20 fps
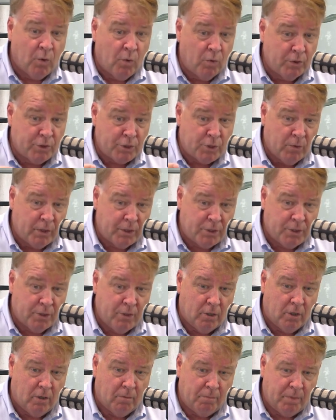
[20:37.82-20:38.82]
or
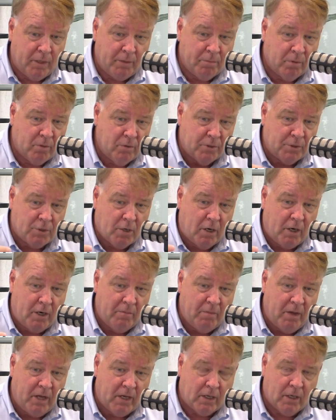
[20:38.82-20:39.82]
short-term, people who are trying
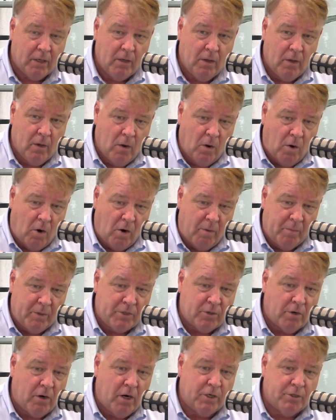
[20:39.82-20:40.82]
to make
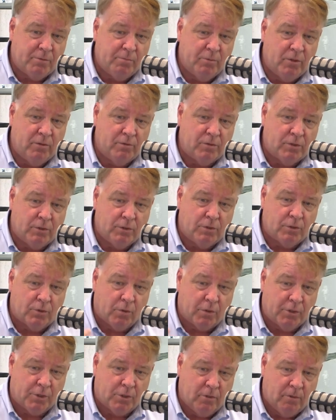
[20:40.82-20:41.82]
arbitrage moves,
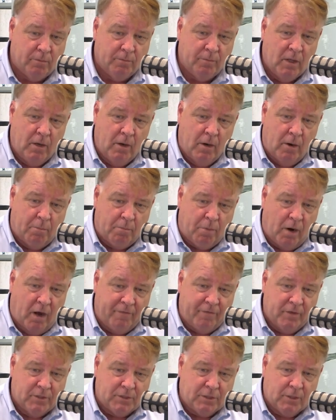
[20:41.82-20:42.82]
short-term
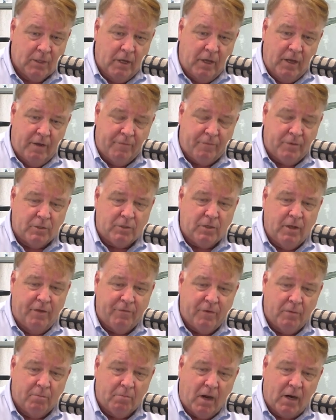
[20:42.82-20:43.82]
profits. If
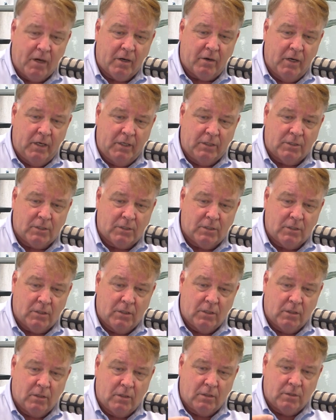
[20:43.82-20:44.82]
it migrates
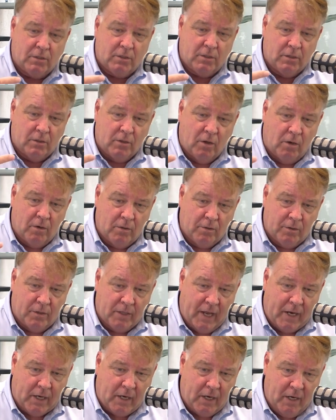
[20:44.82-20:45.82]
to
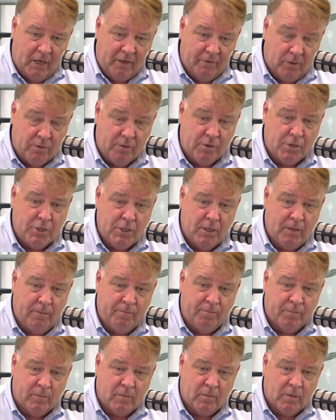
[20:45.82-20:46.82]
that kind of
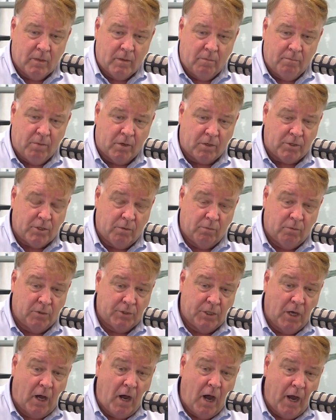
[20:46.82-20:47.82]
ownership, Berkshire will
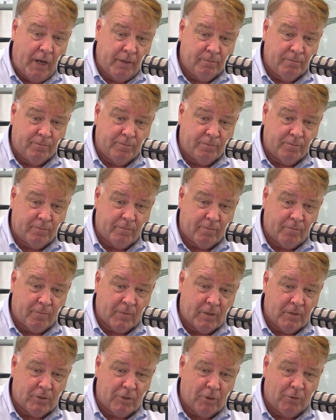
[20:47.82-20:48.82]
die.
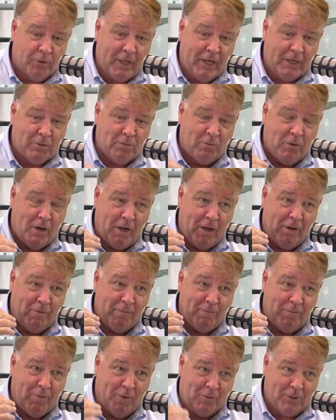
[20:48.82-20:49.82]
So that's why I
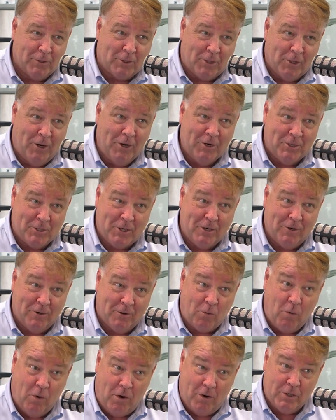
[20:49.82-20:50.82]
focused on
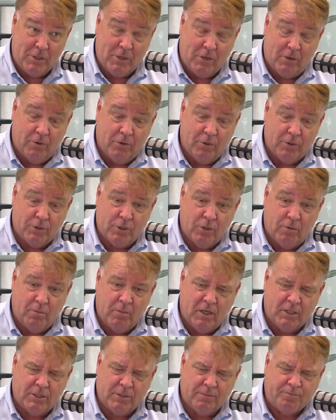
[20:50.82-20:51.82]
quality shareholders so
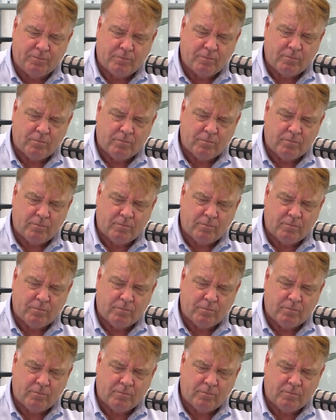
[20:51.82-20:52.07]
much.